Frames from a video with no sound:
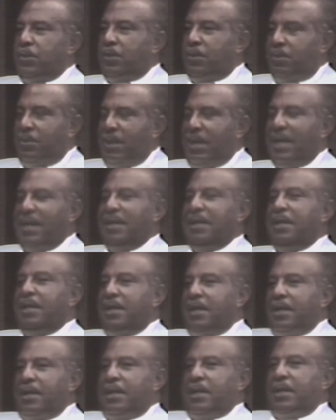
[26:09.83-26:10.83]
Right.
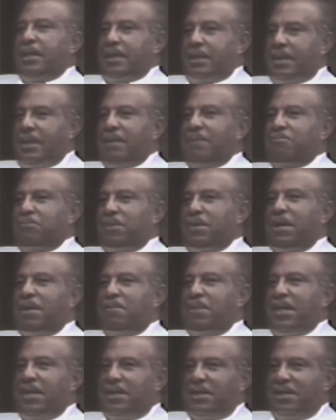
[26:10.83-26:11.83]
I
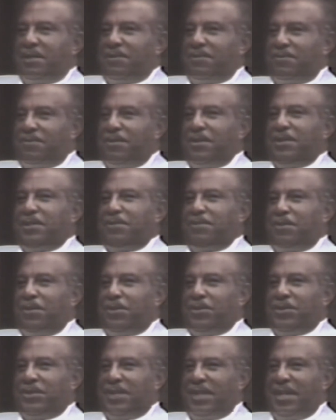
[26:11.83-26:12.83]
may just first of all
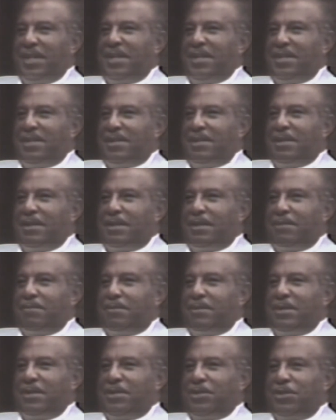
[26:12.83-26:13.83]
state
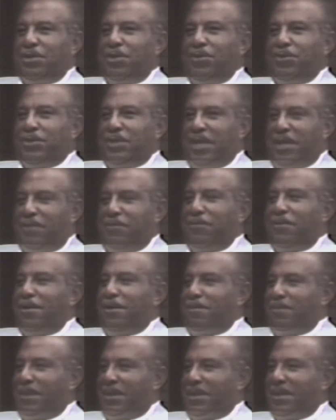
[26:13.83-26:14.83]
it's no set
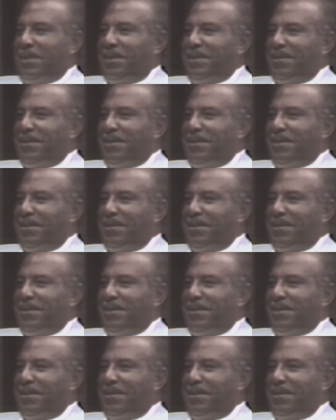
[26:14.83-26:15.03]
formula